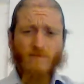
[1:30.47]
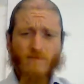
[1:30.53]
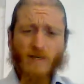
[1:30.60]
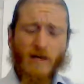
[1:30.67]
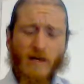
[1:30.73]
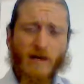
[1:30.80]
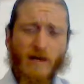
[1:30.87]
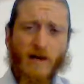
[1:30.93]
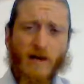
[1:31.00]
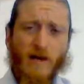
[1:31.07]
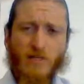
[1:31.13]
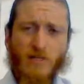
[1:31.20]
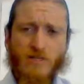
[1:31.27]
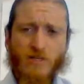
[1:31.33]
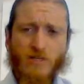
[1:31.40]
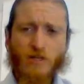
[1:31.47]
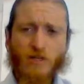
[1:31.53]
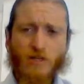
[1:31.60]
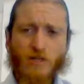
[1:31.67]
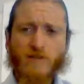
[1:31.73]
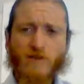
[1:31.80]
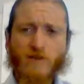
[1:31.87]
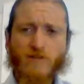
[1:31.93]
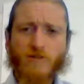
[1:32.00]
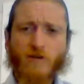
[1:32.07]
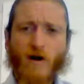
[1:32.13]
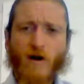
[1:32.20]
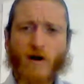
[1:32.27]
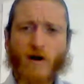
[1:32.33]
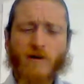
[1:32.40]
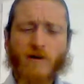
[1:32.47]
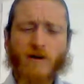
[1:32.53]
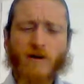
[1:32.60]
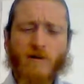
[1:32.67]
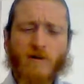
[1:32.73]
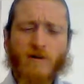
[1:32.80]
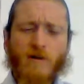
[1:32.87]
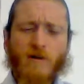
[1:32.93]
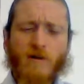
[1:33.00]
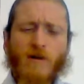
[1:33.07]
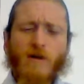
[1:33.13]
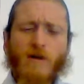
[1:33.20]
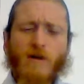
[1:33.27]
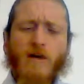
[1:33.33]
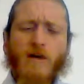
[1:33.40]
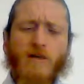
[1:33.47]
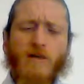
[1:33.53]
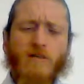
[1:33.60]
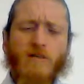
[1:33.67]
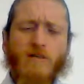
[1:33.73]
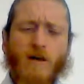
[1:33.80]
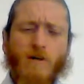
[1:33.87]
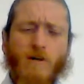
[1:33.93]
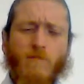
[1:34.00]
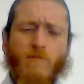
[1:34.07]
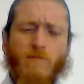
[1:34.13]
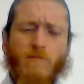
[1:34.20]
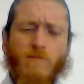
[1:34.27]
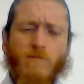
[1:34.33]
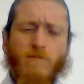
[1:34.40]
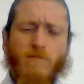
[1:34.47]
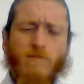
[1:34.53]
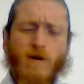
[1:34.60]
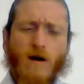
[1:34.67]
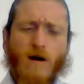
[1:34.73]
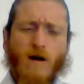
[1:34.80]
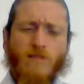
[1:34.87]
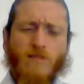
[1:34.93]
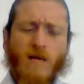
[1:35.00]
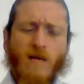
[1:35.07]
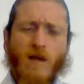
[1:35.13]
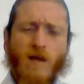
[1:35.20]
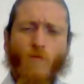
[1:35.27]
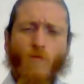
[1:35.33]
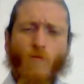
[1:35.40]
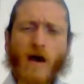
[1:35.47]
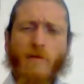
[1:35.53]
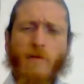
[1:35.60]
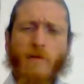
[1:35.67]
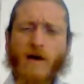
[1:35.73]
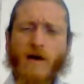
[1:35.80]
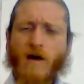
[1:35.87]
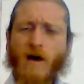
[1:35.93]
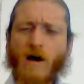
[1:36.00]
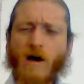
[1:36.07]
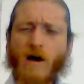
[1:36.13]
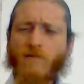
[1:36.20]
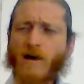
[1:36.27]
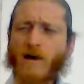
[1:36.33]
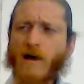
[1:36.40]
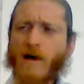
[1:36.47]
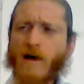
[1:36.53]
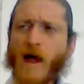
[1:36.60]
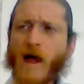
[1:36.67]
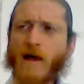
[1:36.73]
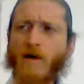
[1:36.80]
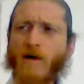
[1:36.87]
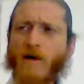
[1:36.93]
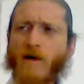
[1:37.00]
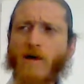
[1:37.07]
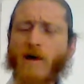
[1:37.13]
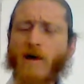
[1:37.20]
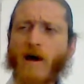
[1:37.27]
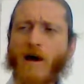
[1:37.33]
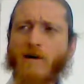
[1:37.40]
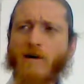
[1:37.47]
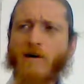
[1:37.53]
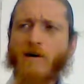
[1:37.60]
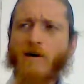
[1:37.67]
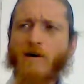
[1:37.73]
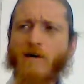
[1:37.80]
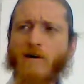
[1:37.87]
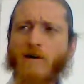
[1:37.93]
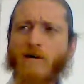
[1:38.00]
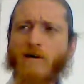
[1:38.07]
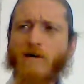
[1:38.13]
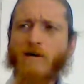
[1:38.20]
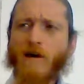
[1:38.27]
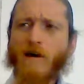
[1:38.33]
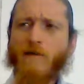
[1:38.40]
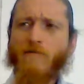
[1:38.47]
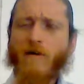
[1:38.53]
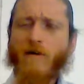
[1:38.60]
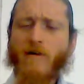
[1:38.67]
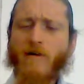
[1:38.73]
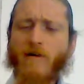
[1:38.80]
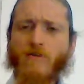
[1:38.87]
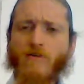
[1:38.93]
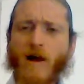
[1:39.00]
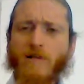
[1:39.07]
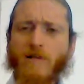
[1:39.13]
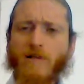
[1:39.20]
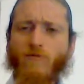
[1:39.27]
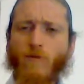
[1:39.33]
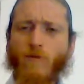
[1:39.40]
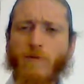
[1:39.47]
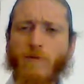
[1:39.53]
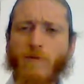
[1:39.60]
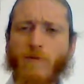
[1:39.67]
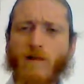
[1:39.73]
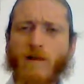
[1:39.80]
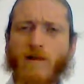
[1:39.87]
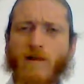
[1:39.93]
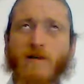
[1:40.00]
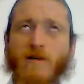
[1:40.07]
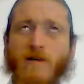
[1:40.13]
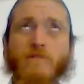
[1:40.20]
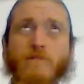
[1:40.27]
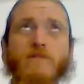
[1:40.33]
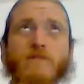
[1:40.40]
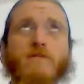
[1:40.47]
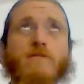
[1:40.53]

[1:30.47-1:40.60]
and excuse me if it's a little too graphic, is I was just thinking, why am I kind of like angry at very attractive women a lot of times?